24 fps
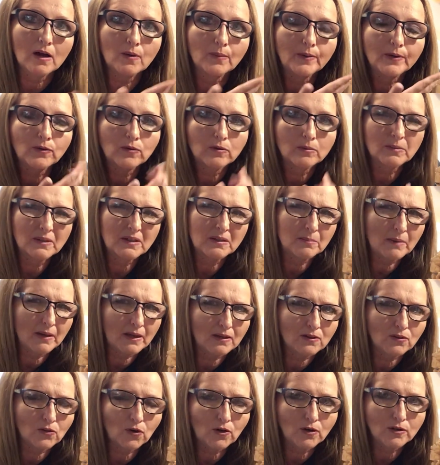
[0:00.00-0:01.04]
We normally make
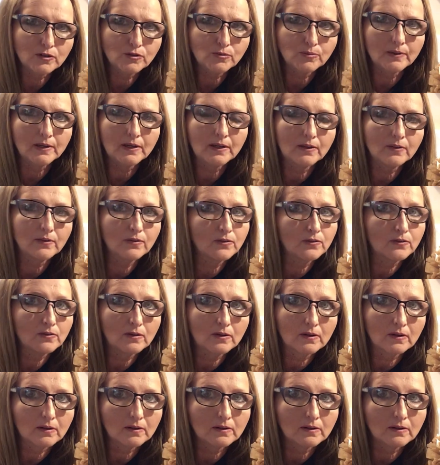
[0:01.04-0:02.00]
large wreaths,